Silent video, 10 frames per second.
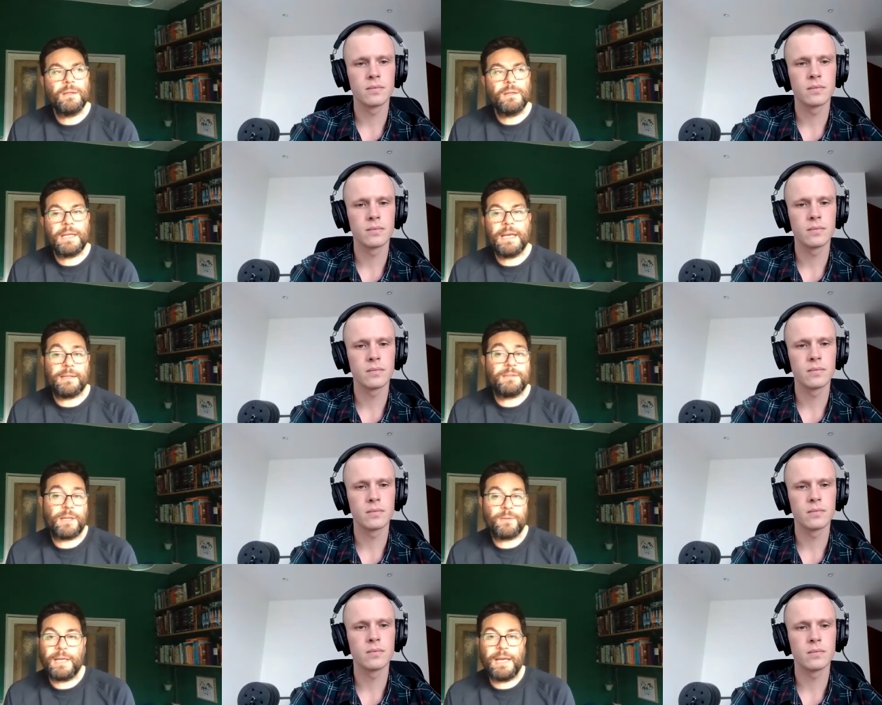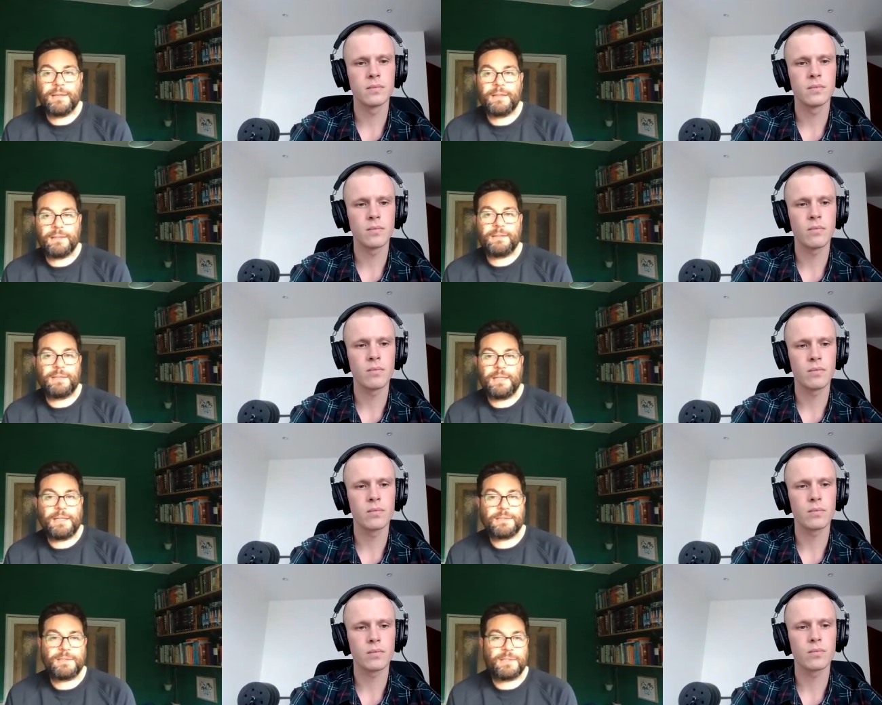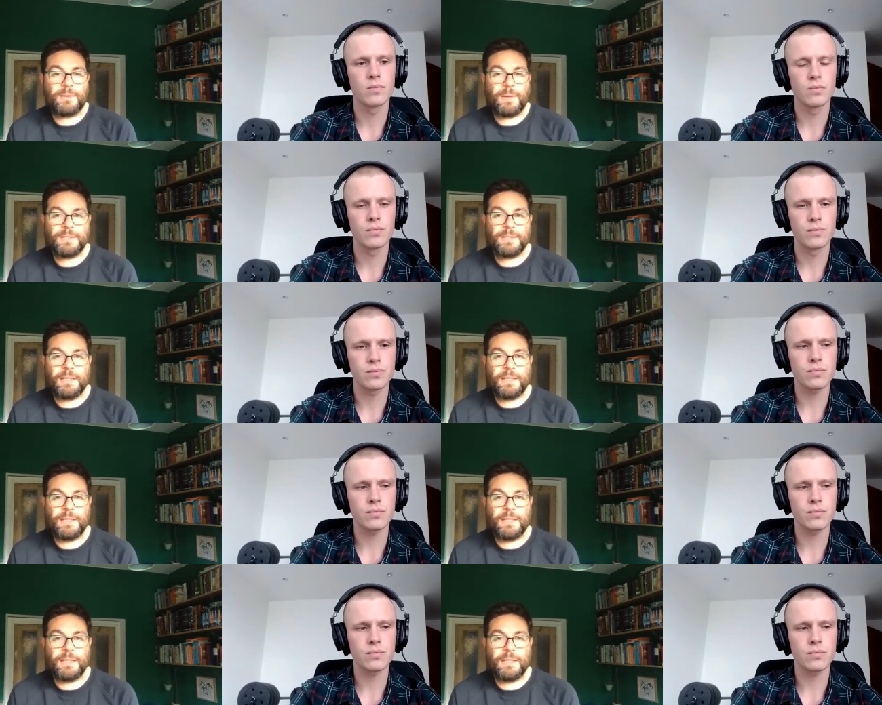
Speaker 1: Yeah, so yeah, in answer to your question, it,